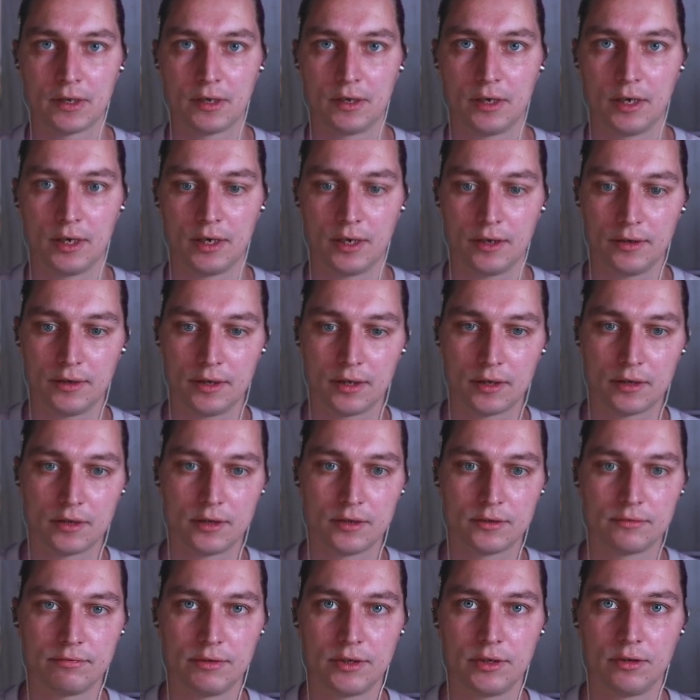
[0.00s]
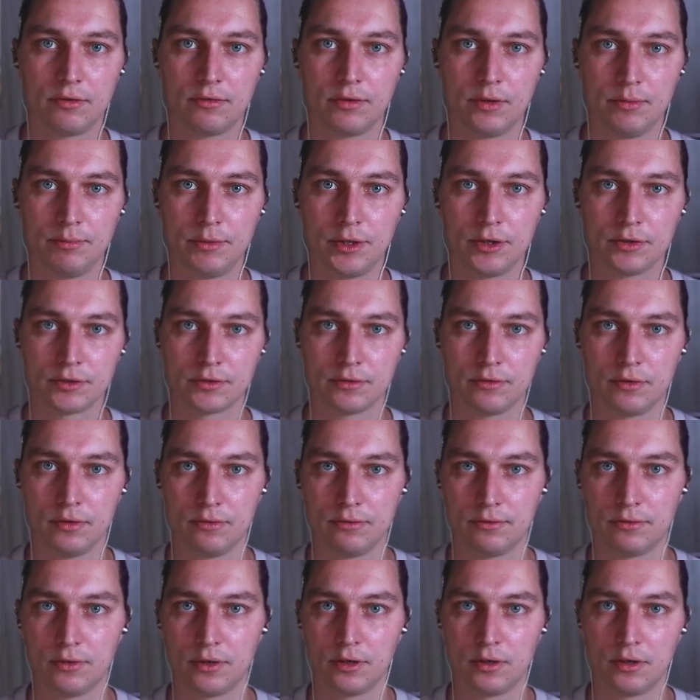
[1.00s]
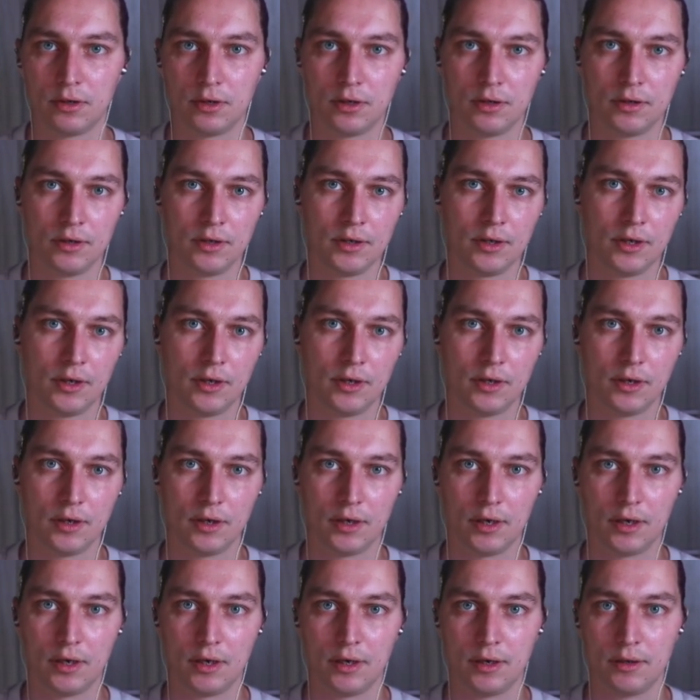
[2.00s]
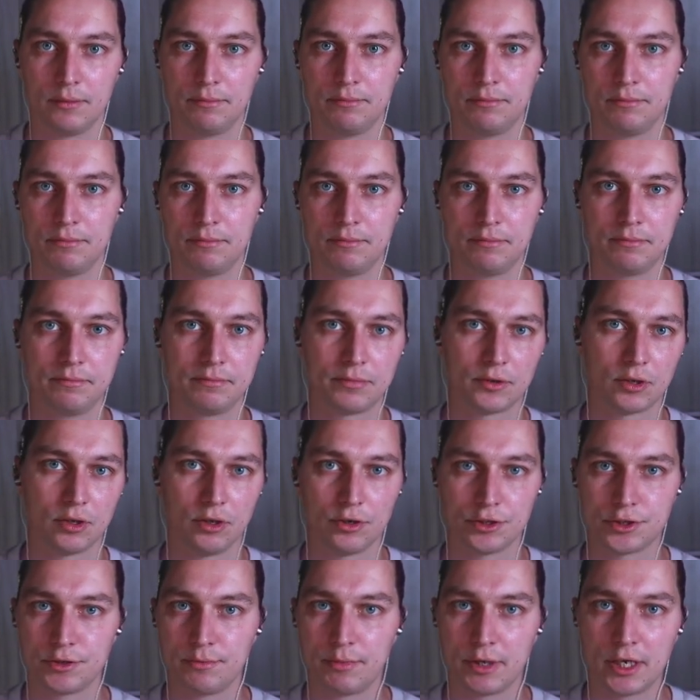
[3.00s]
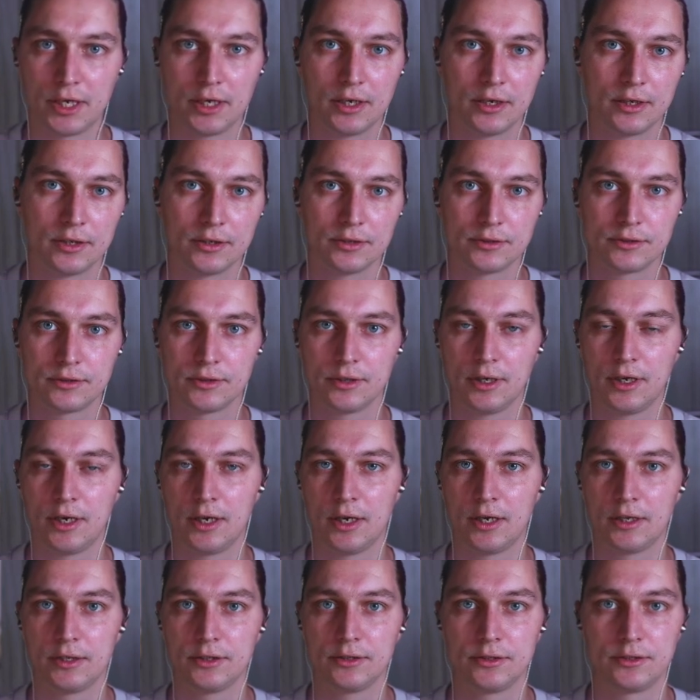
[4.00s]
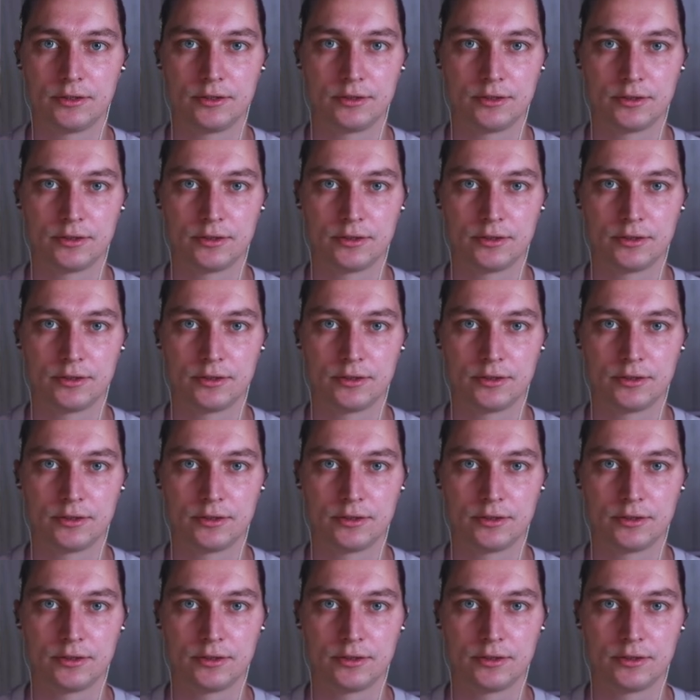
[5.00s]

And I think this video will be useful for Clojure beginners and